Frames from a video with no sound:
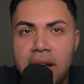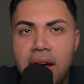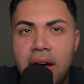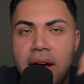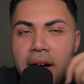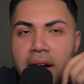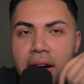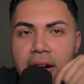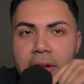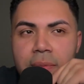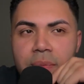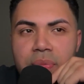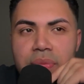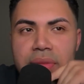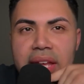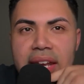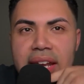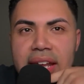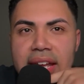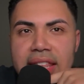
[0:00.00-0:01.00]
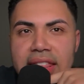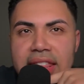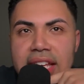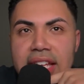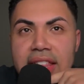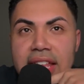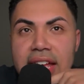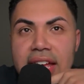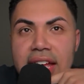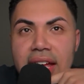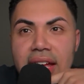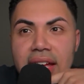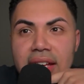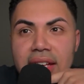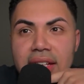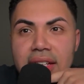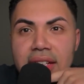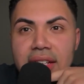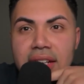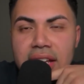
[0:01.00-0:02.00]
And I think
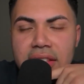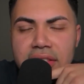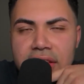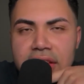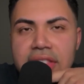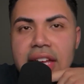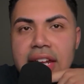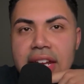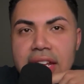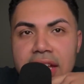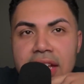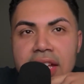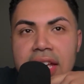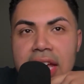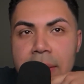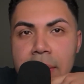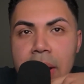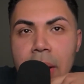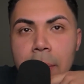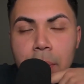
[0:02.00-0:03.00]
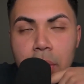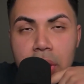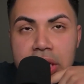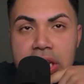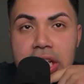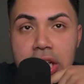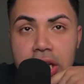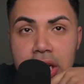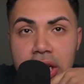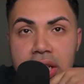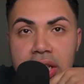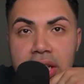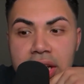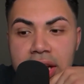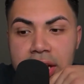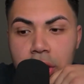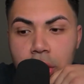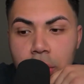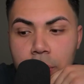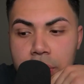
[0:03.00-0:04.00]
that it came out pretty good.
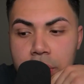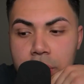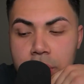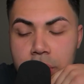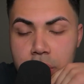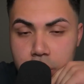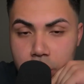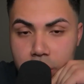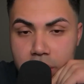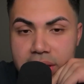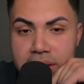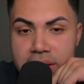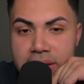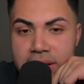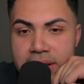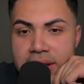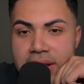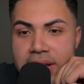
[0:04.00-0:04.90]
I hope you enjoyed.